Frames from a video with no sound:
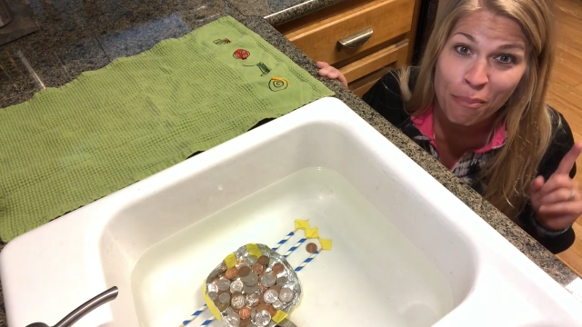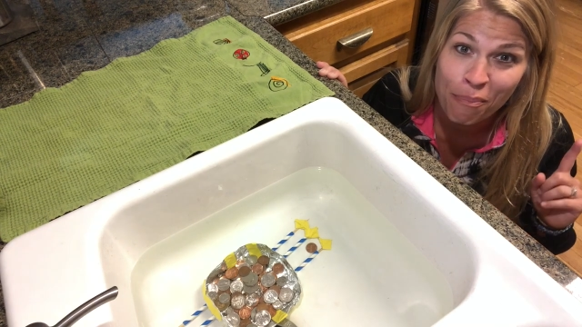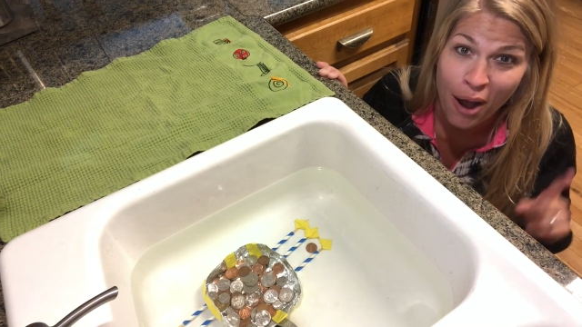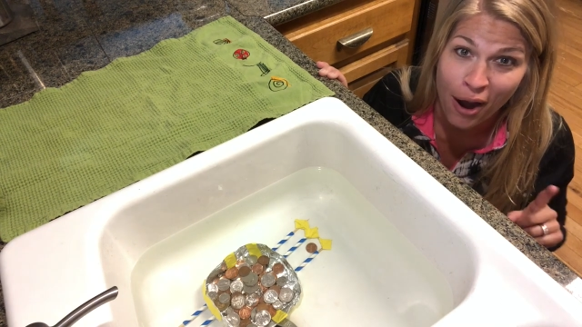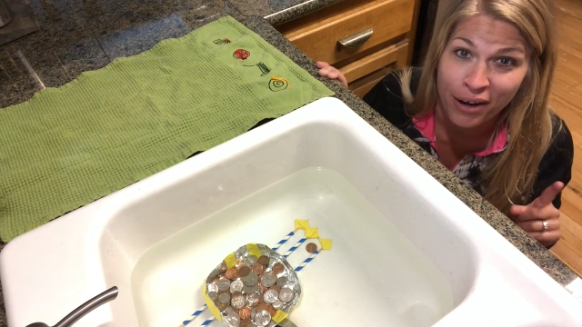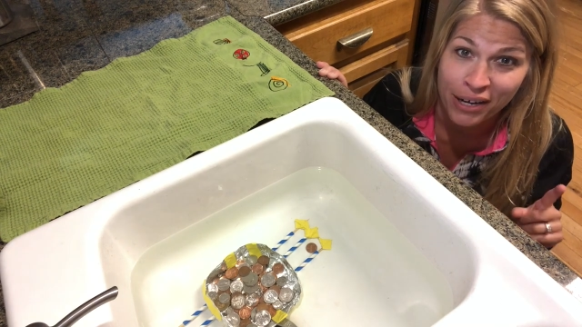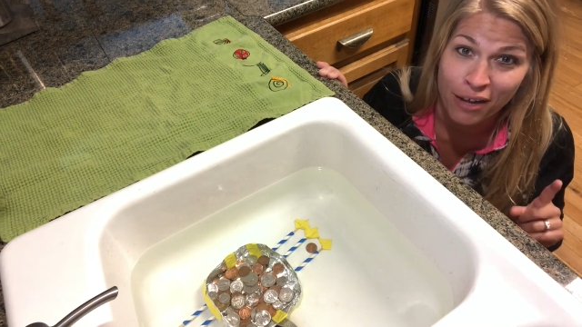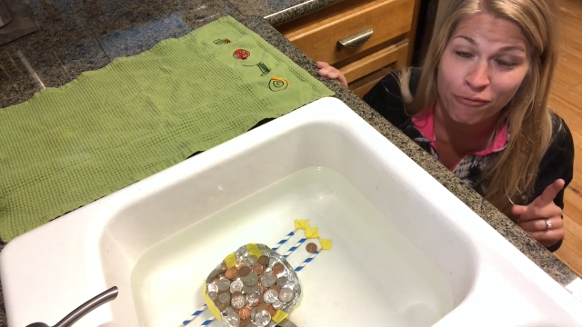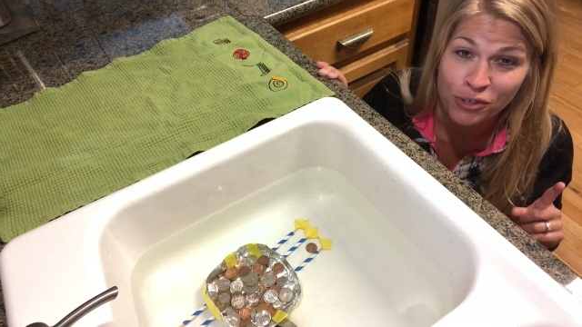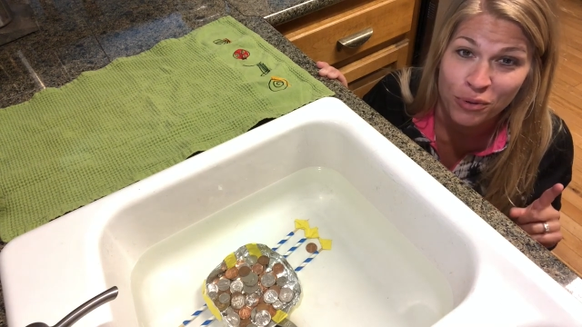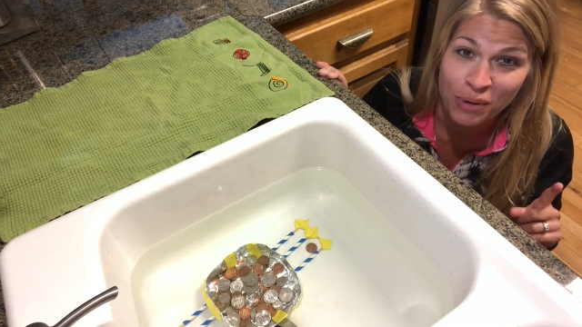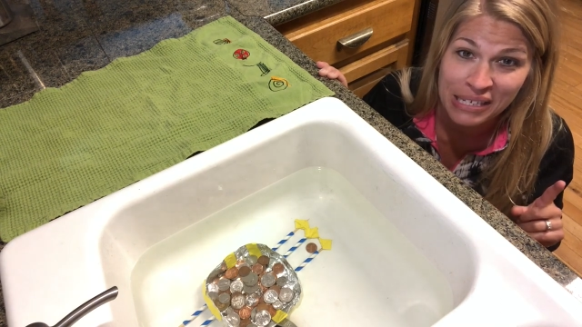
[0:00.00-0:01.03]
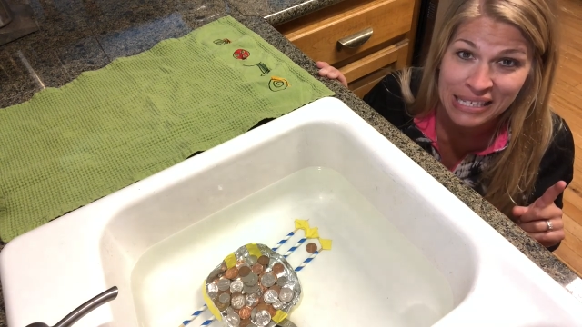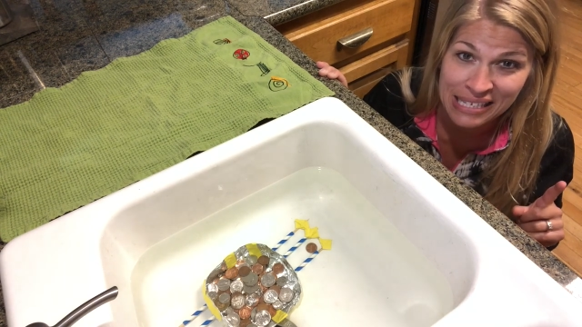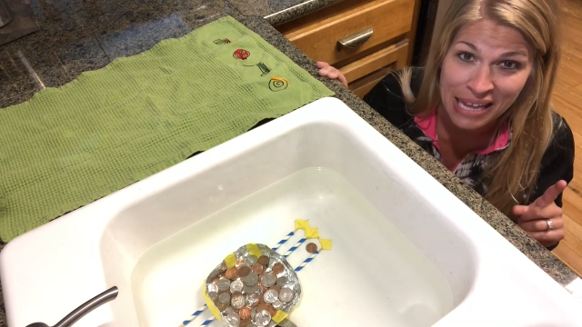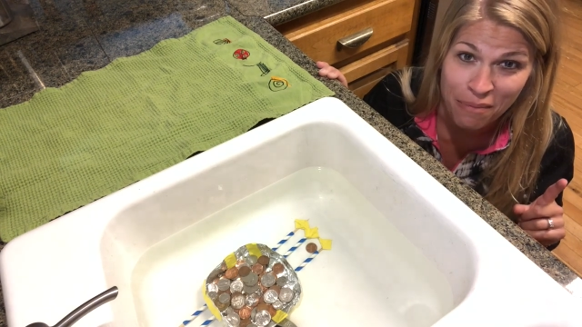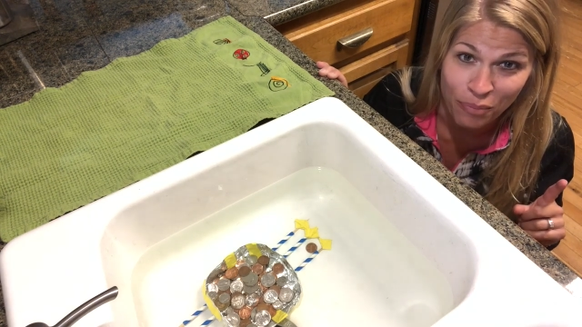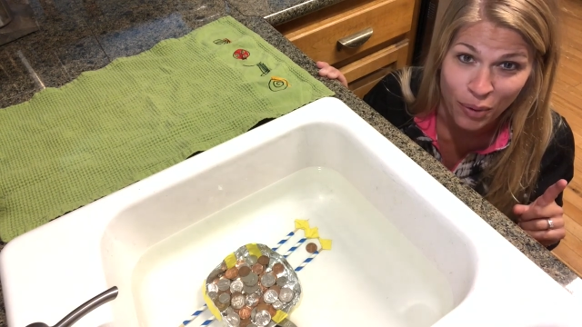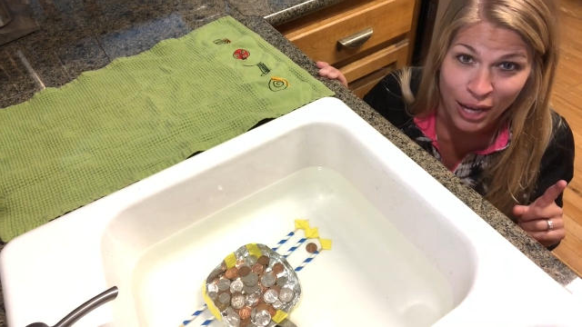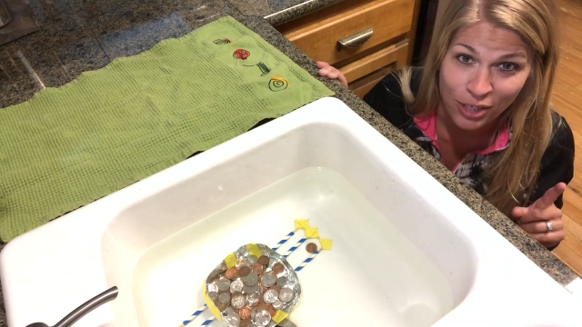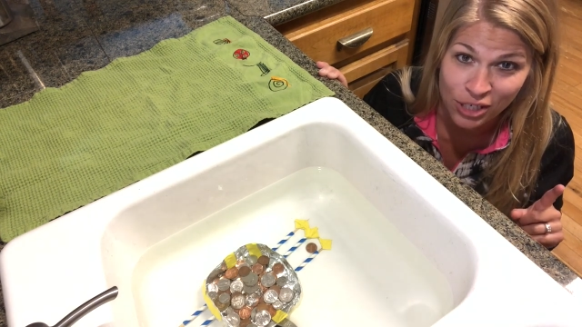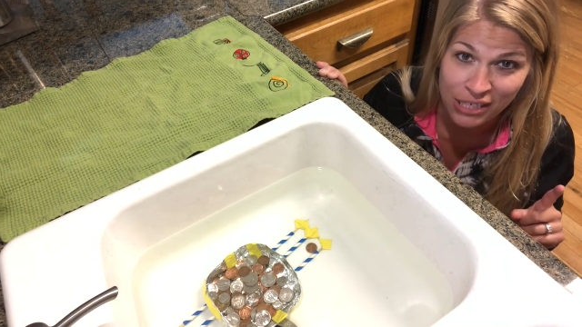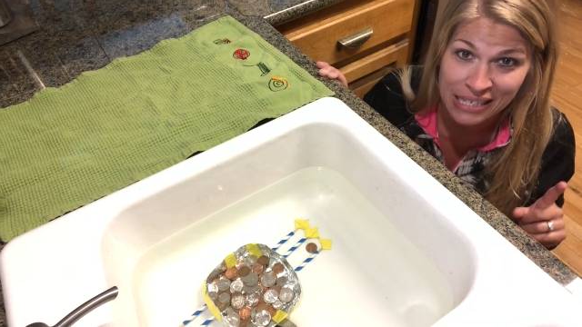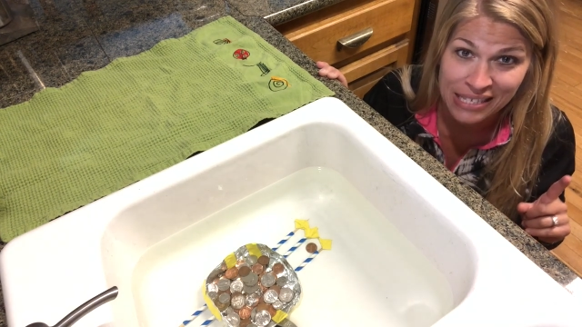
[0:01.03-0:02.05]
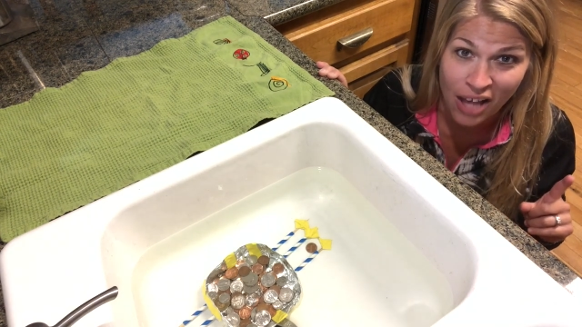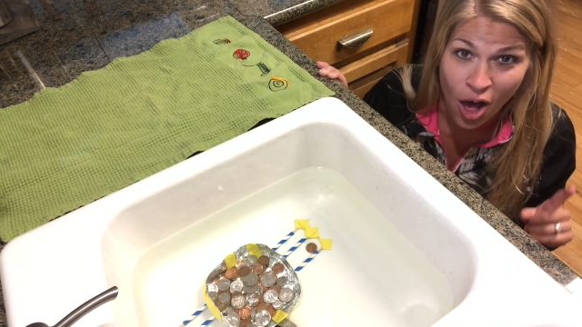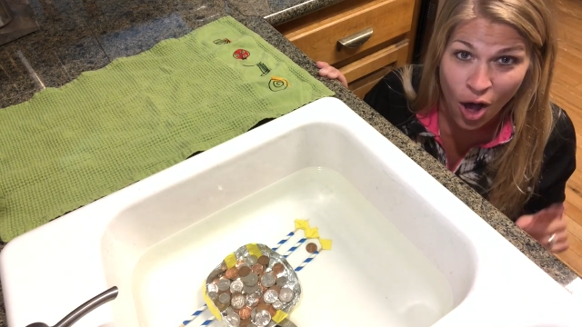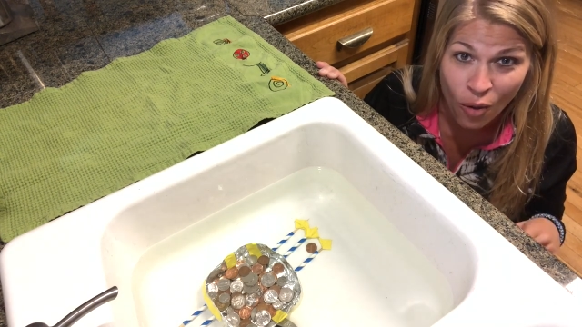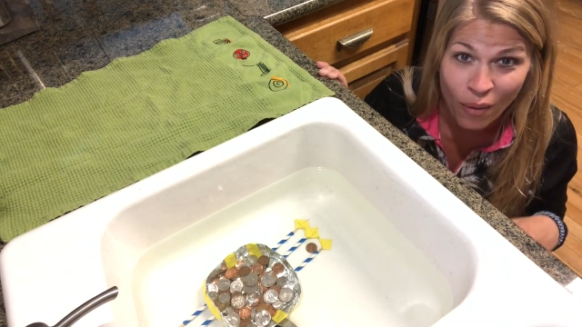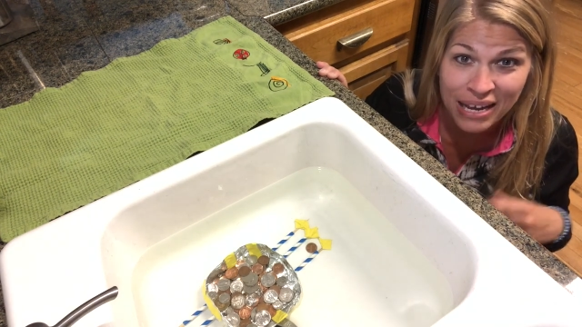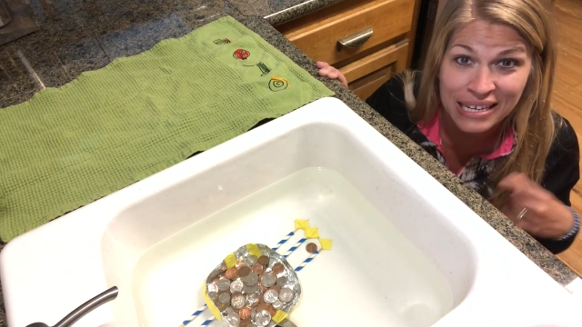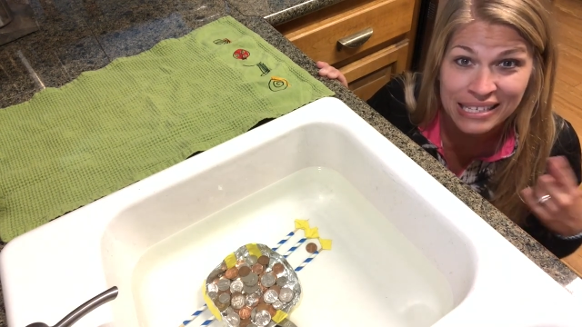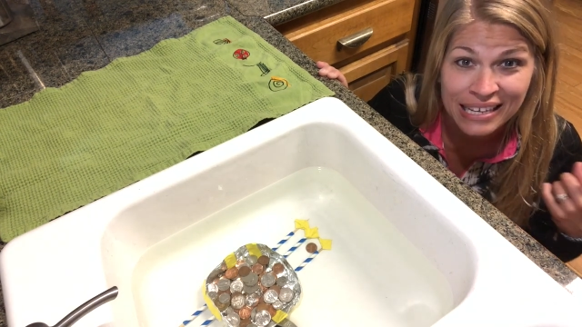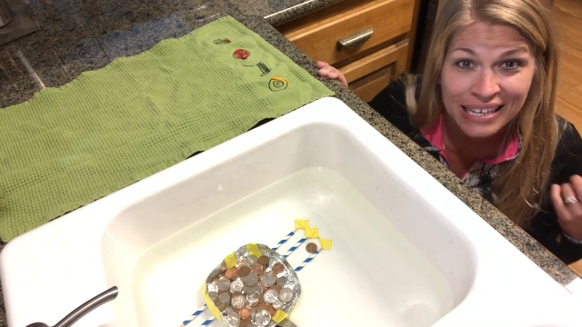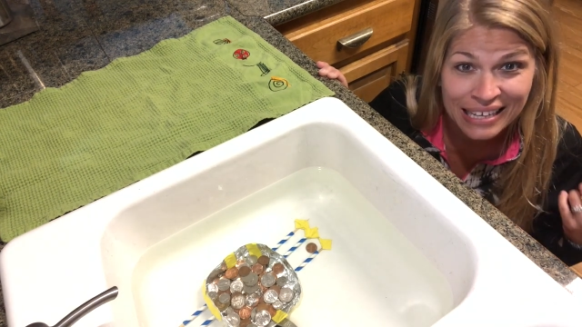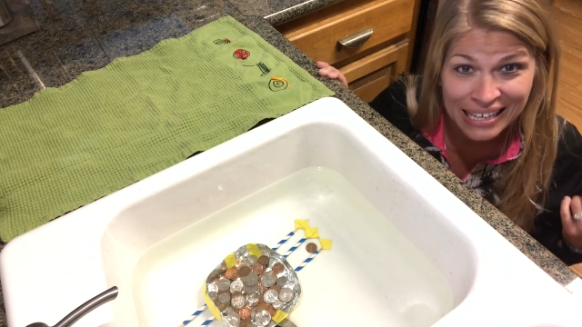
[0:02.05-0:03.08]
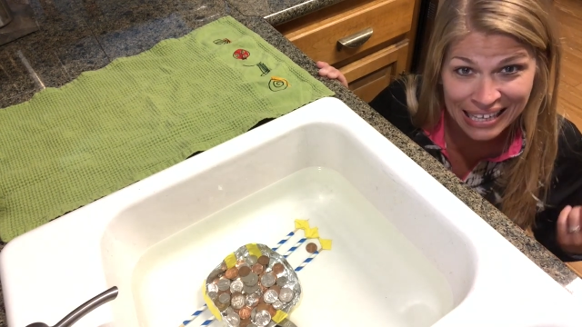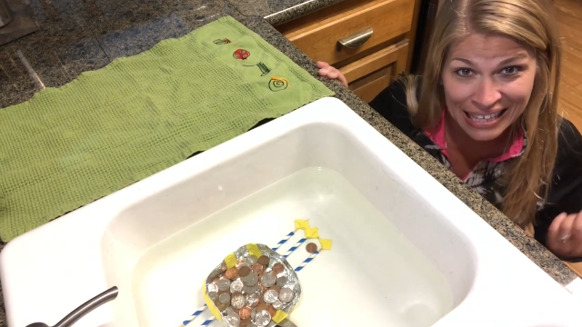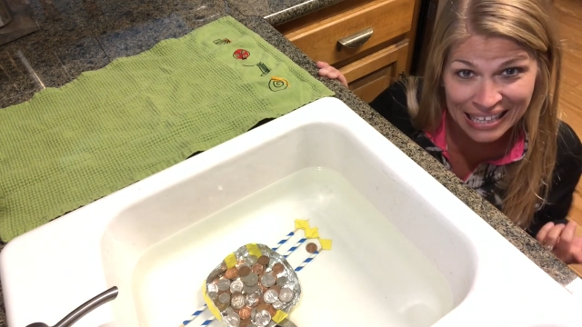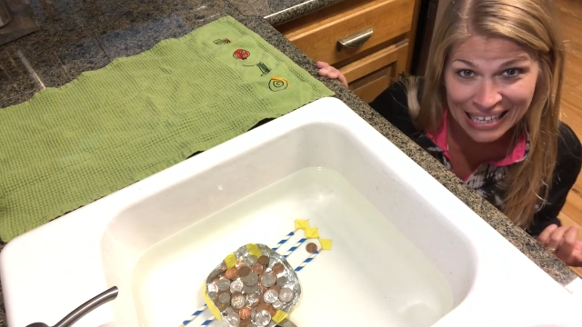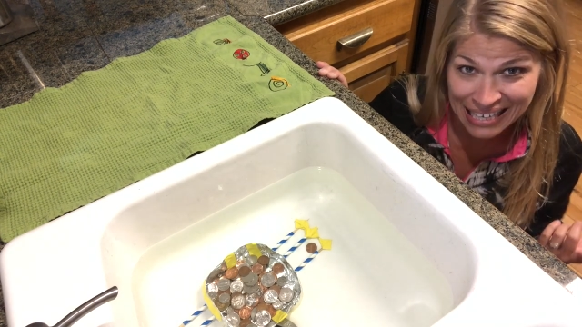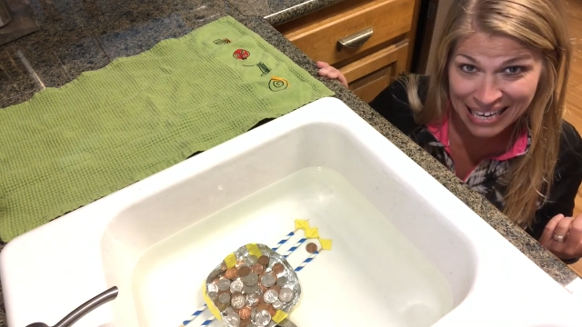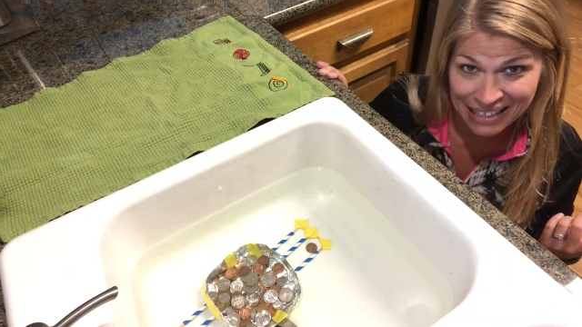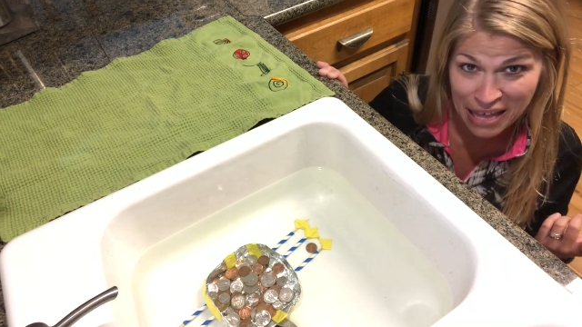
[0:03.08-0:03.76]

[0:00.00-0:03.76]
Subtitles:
part of doing STEM projects is always cleaning